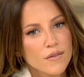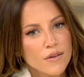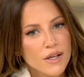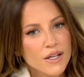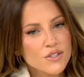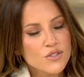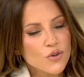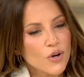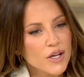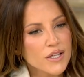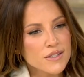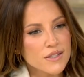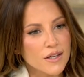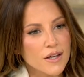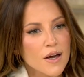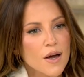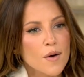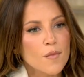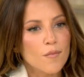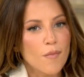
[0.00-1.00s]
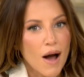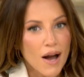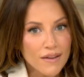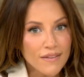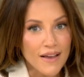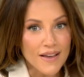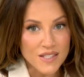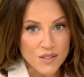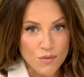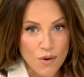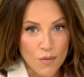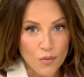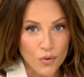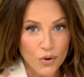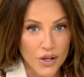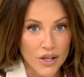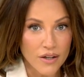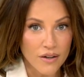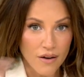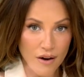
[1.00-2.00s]
It's crazy. My last
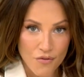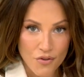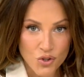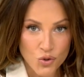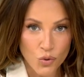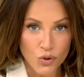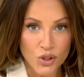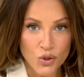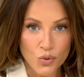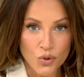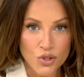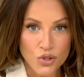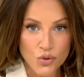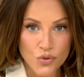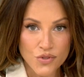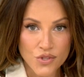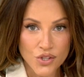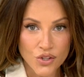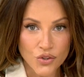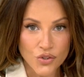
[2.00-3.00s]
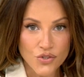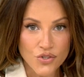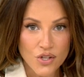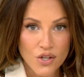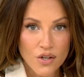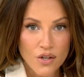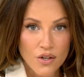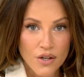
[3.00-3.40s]
memory of the 2022 Steelers